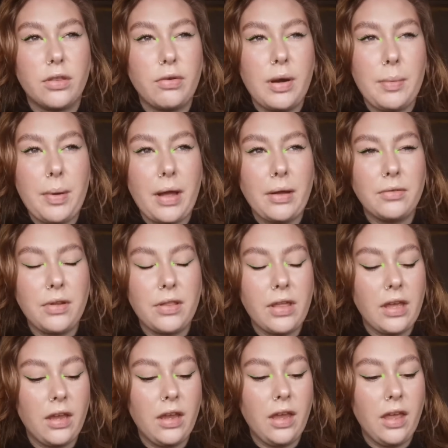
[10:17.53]
£3, I
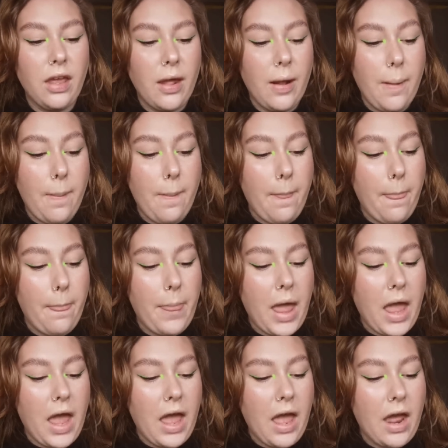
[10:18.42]
think.
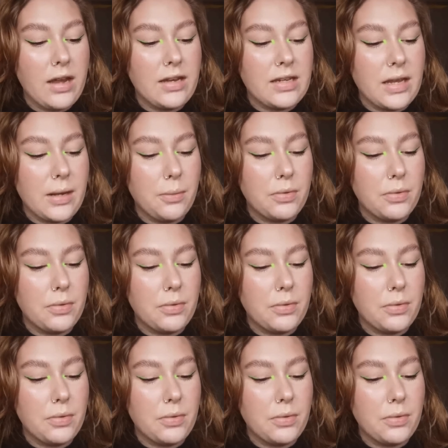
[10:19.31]
And